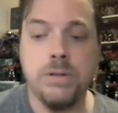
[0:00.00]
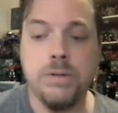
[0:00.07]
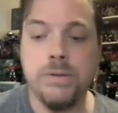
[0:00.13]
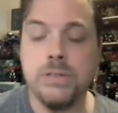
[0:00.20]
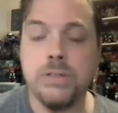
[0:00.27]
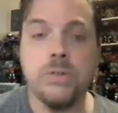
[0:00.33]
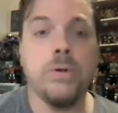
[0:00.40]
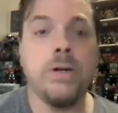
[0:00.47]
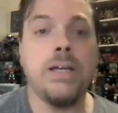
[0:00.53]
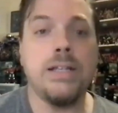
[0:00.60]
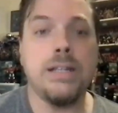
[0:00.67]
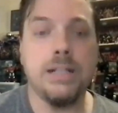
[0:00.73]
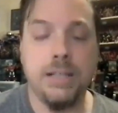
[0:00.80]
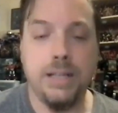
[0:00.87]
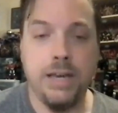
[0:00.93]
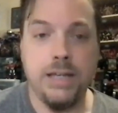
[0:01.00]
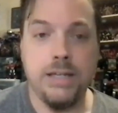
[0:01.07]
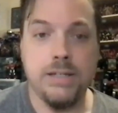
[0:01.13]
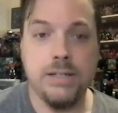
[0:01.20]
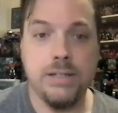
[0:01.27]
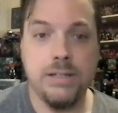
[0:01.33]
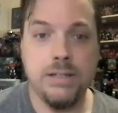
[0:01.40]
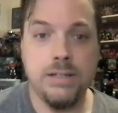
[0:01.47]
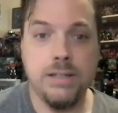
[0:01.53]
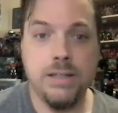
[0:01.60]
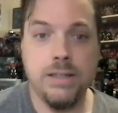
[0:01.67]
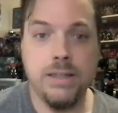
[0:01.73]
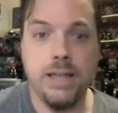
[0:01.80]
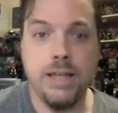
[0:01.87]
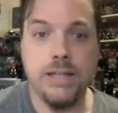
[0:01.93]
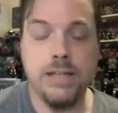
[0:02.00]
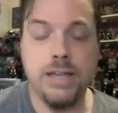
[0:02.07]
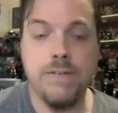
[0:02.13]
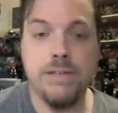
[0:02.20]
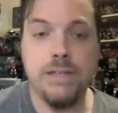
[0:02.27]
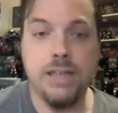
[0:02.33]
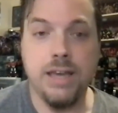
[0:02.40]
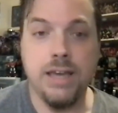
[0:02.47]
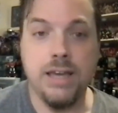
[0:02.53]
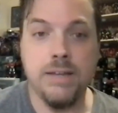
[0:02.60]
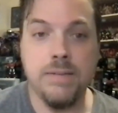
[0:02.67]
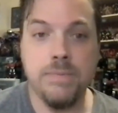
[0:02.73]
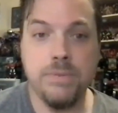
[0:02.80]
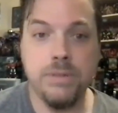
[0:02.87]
it was a great delight that David Kaye,